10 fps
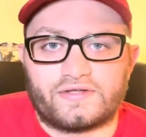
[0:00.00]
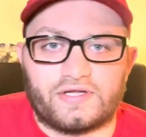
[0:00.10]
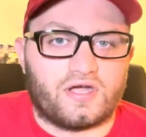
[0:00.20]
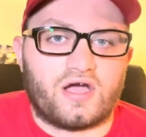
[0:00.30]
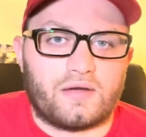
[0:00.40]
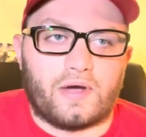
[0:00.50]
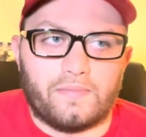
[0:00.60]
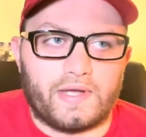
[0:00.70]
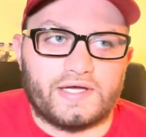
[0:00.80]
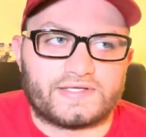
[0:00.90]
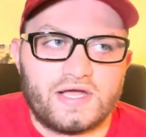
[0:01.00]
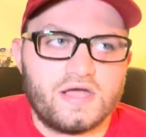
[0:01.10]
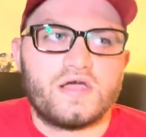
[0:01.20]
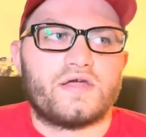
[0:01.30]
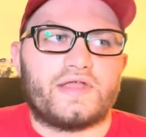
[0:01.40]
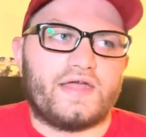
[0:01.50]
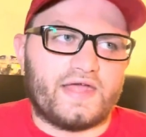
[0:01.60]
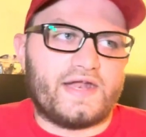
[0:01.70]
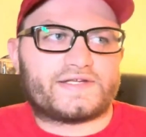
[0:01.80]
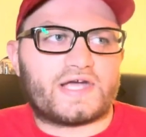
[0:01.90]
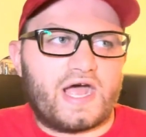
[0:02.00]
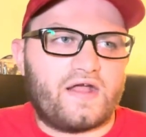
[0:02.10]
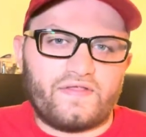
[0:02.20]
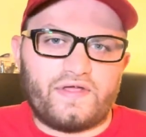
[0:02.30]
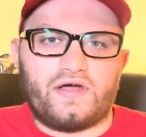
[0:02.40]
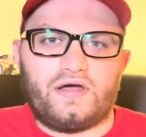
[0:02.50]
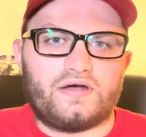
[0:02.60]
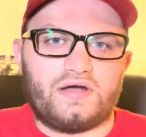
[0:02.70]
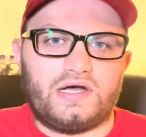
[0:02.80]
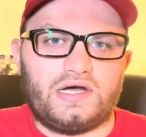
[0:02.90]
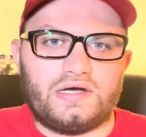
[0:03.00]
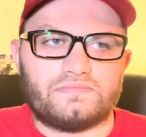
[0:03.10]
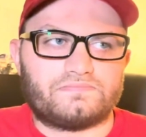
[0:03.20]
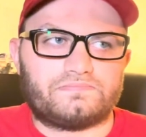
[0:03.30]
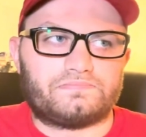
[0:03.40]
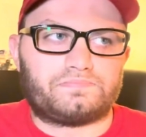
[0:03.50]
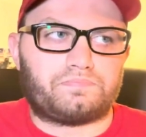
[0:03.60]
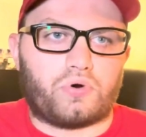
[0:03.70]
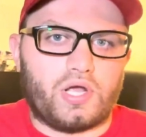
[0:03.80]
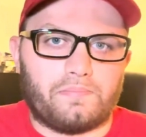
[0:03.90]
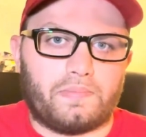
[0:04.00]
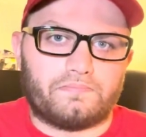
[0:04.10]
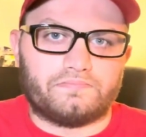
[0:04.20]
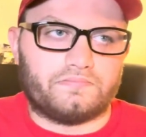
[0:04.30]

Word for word: to talk about because that that is kind of the uh, point.